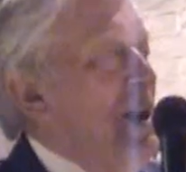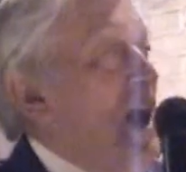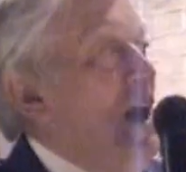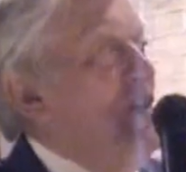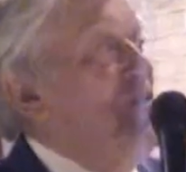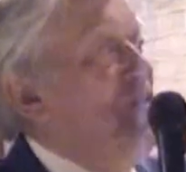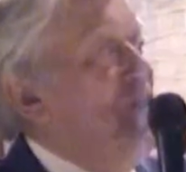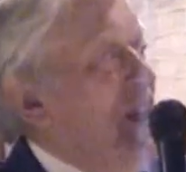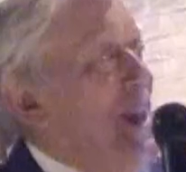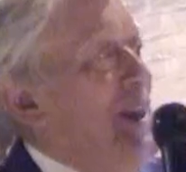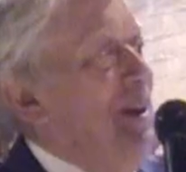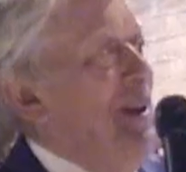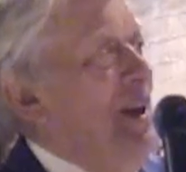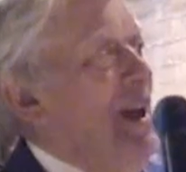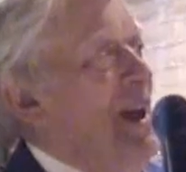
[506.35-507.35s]
And
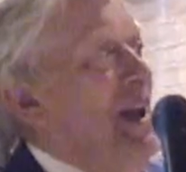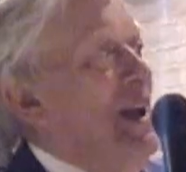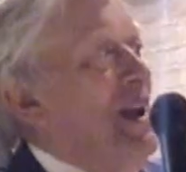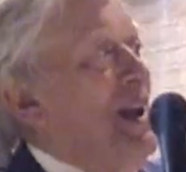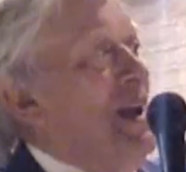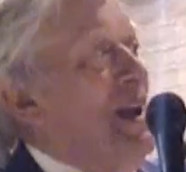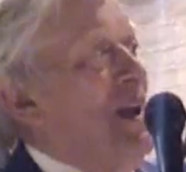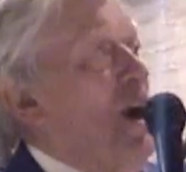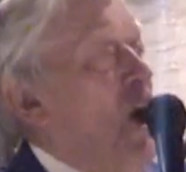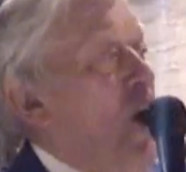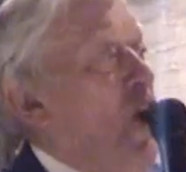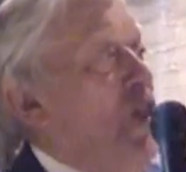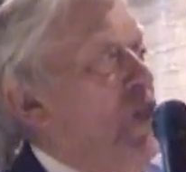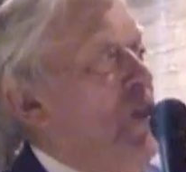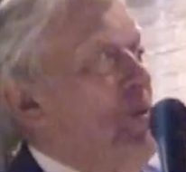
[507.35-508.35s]
then
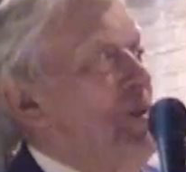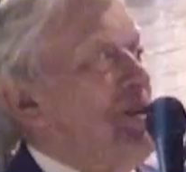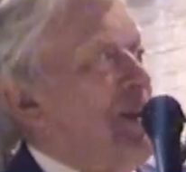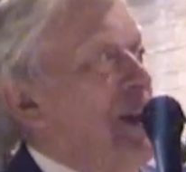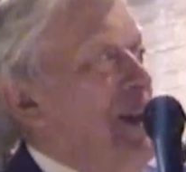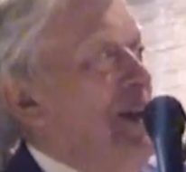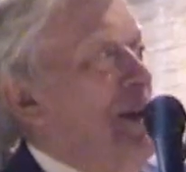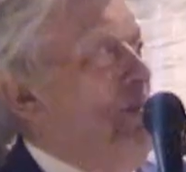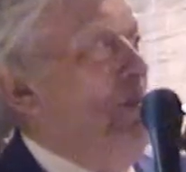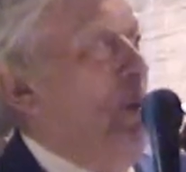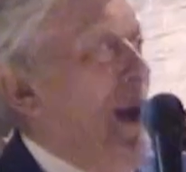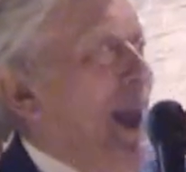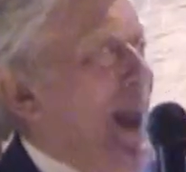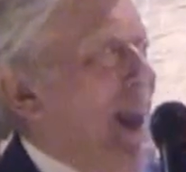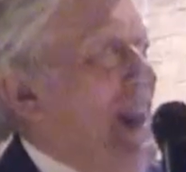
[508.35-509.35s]
Arthur was in a
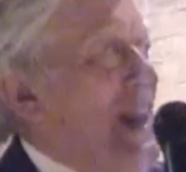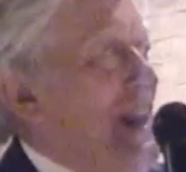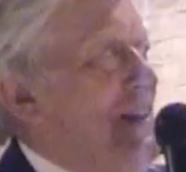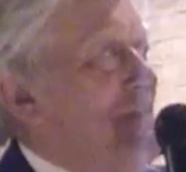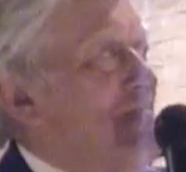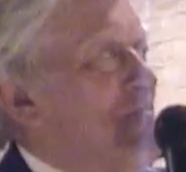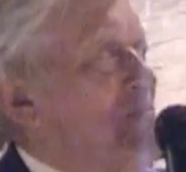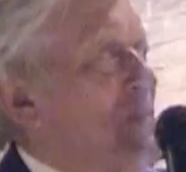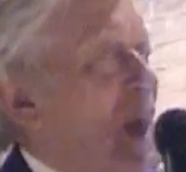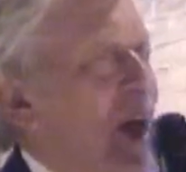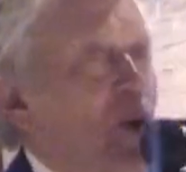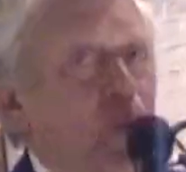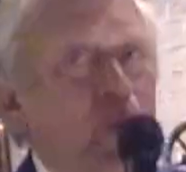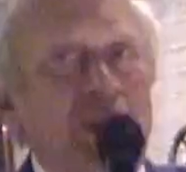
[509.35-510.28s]
play at